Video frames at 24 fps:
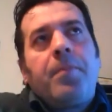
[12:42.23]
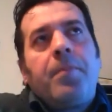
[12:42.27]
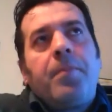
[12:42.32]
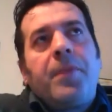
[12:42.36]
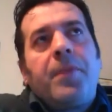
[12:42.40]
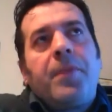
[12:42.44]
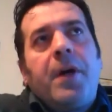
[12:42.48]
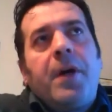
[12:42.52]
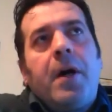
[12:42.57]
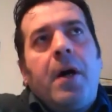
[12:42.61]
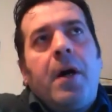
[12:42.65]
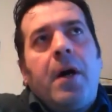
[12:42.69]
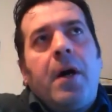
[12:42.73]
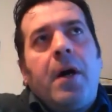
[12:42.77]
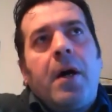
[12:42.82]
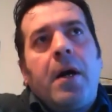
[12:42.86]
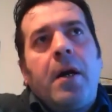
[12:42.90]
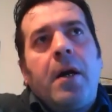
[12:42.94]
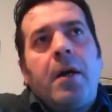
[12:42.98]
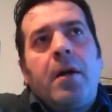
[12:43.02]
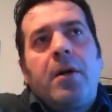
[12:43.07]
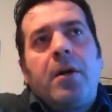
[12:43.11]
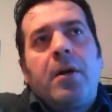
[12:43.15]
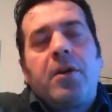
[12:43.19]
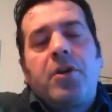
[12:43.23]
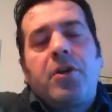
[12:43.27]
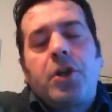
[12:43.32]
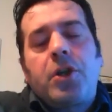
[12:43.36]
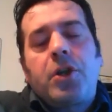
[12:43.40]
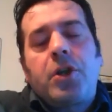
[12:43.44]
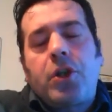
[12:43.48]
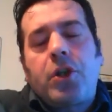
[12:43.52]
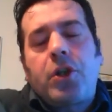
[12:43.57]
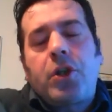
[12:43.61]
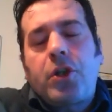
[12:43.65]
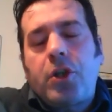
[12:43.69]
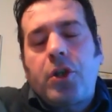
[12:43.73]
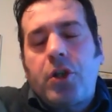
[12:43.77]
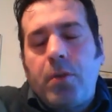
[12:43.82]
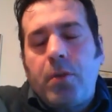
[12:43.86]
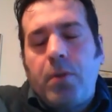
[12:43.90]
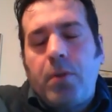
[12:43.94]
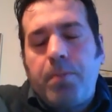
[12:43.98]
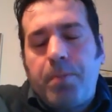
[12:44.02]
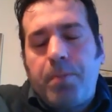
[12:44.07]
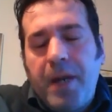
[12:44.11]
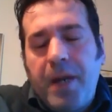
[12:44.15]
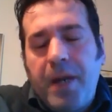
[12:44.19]
are
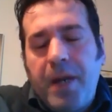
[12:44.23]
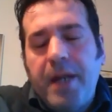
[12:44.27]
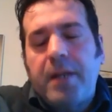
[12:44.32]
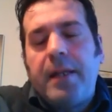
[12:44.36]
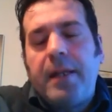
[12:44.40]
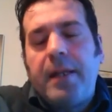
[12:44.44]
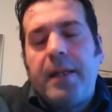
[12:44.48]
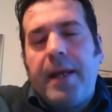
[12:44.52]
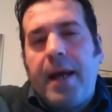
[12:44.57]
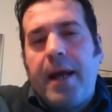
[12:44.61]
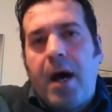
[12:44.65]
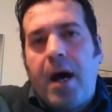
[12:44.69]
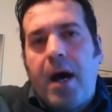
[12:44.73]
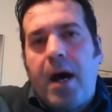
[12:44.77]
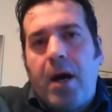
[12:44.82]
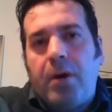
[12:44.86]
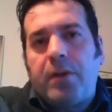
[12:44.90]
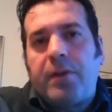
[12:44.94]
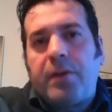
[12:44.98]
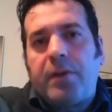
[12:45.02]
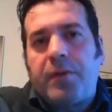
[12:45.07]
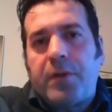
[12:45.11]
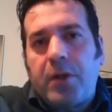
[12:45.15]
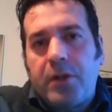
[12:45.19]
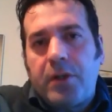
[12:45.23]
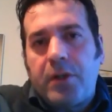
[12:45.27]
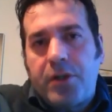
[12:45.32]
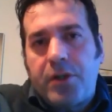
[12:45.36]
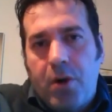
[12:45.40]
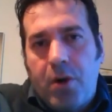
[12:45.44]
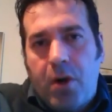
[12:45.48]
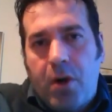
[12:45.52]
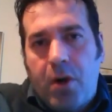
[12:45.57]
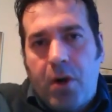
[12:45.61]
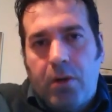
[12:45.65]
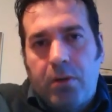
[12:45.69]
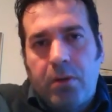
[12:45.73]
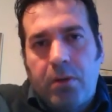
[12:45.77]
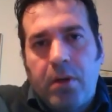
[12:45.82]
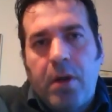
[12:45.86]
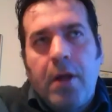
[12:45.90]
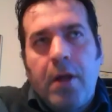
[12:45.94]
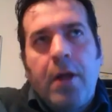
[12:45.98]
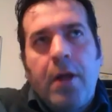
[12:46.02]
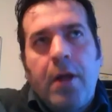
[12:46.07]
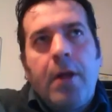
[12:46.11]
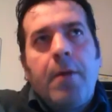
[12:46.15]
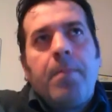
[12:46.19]
completely out of control.
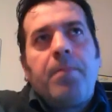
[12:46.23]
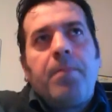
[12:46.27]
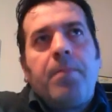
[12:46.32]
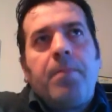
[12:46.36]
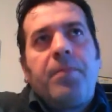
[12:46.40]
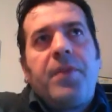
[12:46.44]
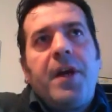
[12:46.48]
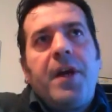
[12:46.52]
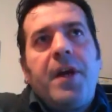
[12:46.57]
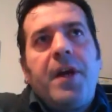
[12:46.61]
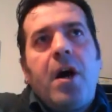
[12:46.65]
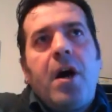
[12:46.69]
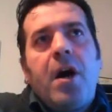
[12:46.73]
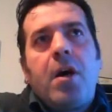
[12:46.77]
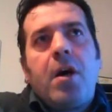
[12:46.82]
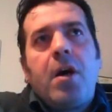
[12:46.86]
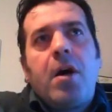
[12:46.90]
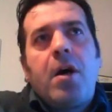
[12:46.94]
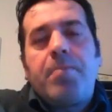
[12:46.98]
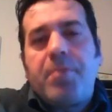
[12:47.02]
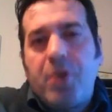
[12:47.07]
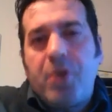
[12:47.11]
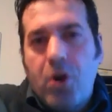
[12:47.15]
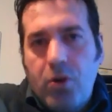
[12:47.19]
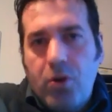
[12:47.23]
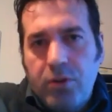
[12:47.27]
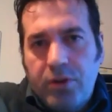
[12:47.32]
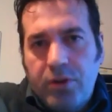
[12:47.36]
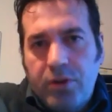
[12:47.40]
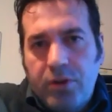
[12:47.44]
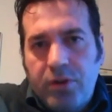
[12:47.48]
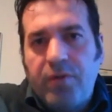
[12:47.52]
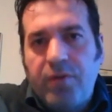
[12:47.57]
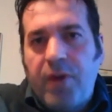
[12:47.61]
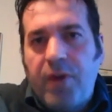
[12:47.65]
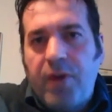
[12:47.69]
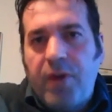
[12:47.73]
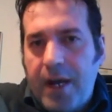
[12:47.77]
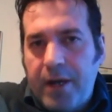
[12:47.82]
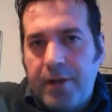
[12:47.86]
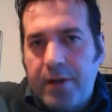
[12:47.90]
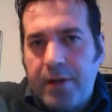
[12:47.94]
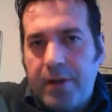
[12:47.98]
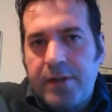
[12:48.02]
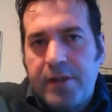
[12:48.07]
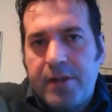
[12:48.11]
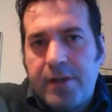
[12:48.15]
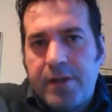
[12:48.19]
They are prone to
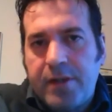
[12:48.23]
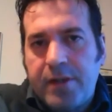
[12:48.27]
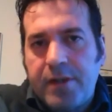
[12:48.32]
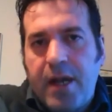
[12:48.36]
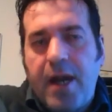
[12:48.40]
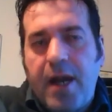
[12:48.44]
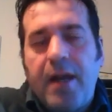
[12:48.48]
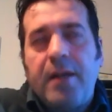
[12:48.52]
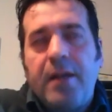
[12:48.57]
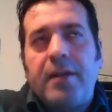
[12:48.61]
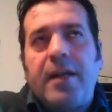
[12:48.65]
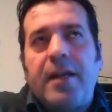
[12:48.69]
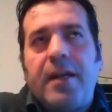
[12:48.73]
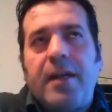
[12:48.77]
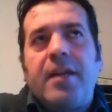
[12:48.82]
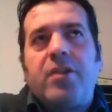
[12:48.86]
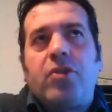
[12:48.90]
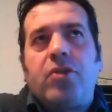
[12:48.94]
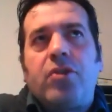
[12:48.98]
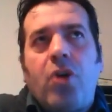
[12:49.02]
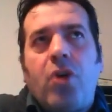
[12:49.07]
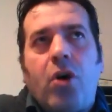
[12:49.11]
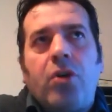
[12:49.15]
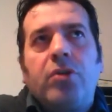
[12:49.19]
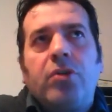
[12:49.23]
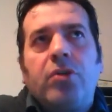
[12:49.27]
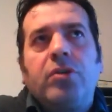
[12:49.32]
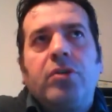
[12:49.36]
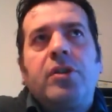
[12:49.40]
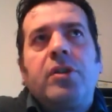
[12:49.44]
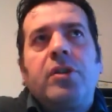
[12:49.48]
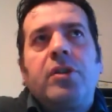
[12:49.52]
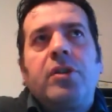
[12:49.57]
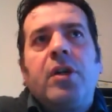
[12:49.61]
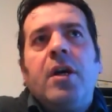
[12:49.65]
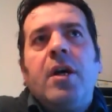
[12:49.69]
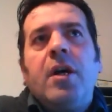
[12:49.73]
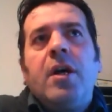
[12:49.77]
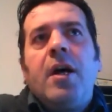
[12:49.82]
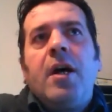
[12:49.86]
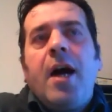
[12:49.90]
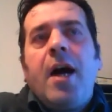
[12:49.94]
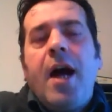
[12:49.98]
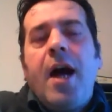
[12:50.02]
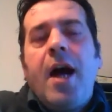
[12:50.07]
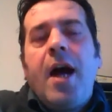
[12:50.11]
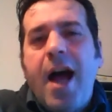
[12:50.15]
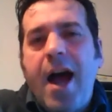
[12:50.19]
violence and they don't
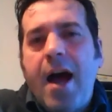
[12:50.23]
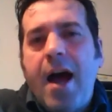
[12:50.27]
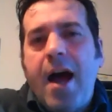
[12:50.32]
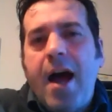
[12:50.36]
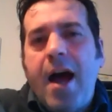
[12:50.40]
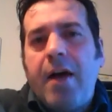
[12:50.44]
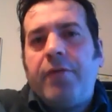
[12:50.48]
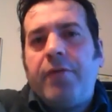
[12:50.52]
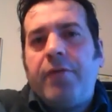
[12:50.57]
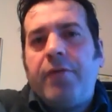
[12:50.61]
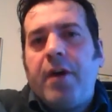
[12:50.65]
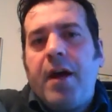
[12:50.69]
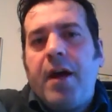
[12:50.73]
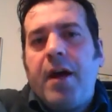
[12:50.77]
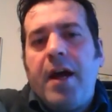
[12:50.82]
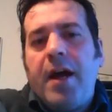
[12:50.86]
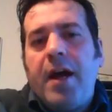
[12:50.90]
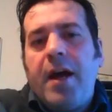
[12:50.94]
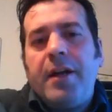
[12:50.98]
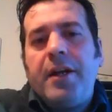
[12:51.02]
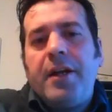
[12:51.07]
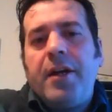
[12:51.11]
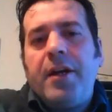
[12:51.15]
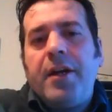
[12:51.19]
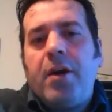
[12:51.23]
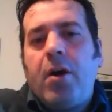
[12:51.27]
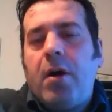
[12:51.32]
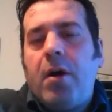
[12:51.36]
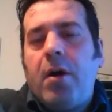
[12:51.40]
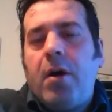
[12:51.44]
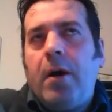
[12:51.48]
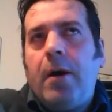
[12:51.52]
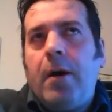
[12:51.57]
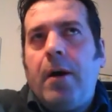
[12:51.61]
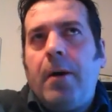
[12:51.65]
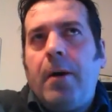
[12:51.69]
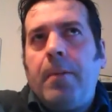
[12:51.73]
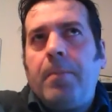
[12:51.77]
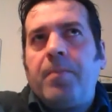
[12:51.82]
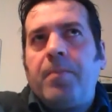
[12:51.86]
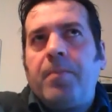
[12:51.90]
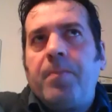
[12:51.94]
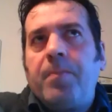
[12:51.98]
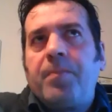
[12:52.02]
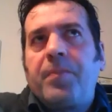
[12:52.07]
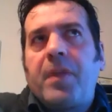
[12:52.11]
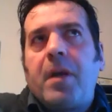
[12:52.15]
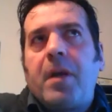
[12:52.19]
have any
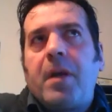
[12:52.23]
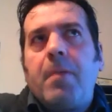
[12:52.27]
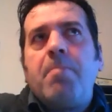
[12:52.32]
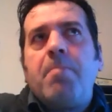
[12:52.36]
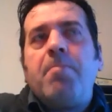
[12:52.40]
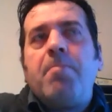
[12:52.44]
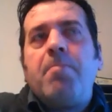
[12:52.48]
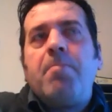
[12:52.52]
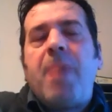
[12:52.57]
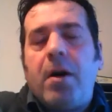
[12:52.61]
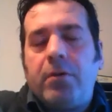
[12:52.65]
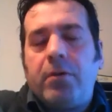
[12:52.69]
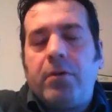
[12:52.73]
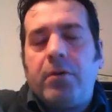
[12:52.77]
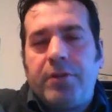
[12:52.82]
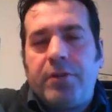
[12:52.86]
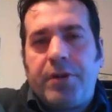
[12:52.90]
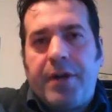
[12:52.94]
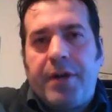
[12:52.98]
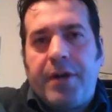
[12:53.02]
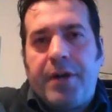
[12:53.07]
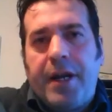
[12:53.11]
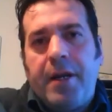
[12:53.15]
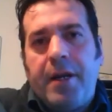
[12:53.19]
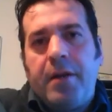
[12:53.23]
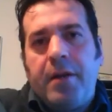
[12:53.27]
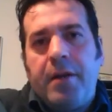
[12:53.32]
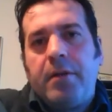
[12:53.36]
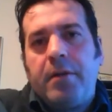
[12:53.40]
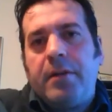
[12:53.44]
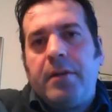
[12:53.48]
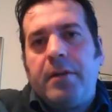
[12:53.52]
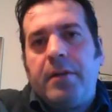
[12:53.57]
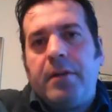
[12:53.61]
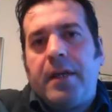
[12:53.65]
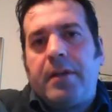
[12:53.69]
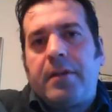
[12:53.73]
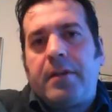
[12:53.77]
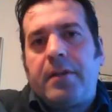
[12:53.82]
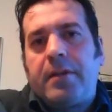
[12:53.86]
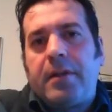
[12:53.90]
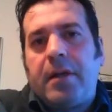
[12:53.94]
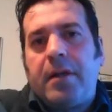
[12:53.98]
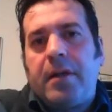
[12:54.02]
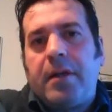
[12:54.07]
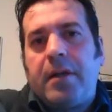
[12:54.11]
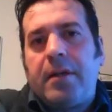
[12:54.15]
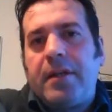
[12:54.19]
boundary that
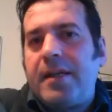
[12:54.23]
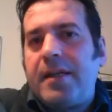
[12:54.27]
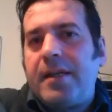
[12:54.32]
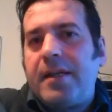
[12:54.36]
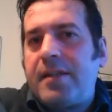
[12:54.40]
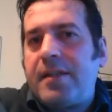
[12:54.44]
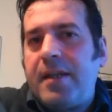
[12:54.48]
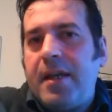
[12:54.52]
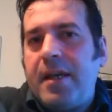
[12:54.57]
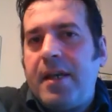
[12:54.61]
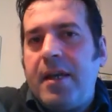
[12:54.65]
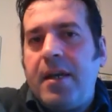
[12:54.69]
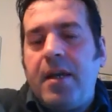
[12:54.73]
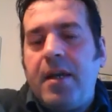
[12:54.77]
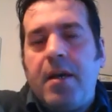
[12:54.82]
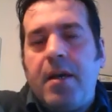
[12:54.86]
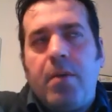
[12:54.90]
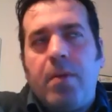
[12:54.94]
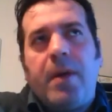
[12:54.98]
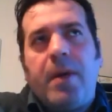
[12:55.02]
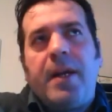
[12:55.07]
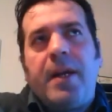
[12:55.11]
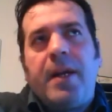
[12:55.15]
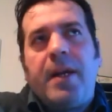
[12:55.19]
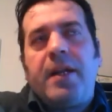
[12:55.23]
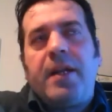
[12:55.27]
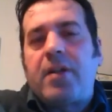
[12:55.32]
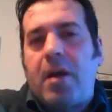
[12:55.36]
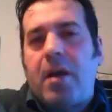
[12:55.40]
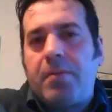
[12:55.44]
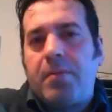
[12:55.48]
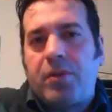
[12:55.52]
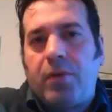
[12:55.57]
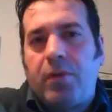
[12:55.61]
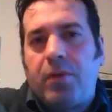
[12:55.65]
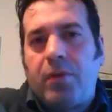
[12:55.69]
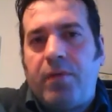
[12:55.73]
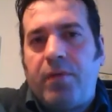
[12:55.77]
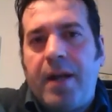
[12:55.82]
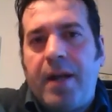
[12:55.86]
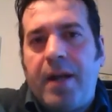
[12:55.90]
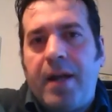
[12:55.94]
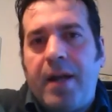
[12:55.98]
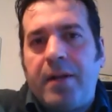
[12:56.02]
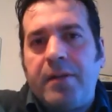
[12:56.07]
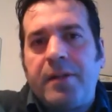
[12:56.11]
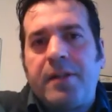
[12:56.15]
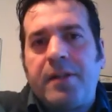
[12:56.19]
they see when it comes to
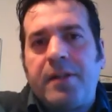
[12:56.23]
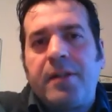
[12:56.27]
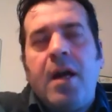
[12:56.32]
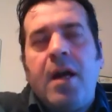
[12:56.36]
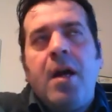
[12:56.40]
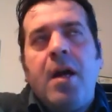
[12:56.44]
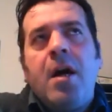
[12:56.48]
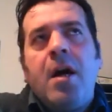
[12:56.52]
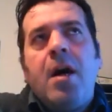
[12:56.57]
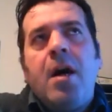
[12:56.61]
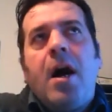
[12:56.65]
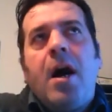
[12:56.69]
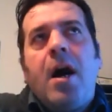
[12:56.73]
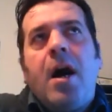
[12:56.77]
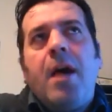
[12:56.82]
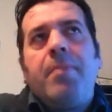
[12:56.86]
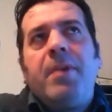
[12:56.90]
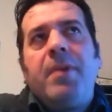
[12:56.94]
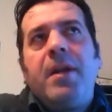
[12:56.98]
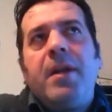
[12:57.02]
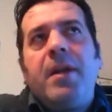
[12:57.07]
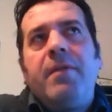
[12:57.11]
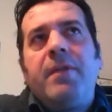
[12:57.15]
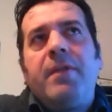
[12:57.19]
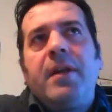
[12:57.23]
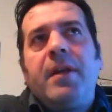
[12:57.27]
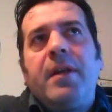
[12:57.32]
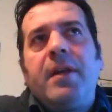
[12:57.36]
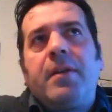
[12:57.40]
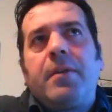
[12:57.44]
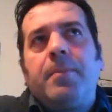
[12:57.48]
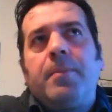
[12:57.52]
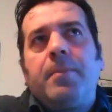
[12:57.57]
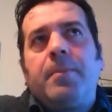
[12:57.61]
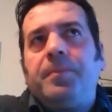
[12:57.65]
violence. I believe that